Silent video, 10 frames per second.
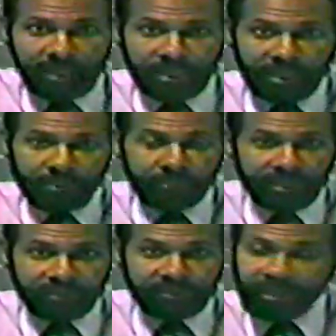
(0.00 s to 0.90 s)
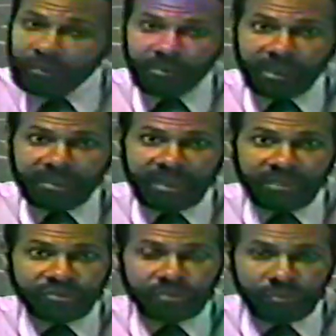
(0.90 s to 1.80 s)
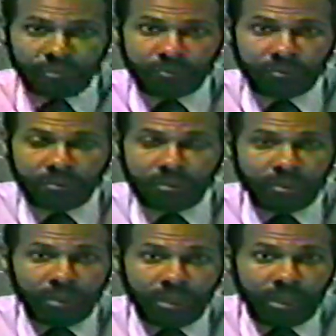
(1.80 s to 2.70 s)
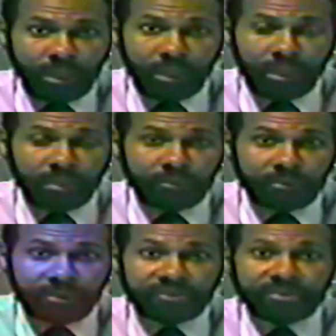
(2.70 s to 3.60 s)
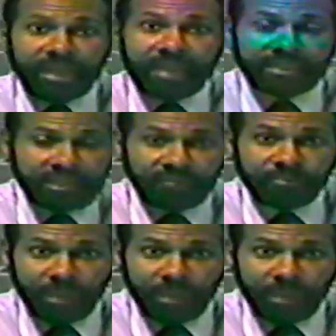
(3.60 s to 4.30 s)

But table A-2 does not give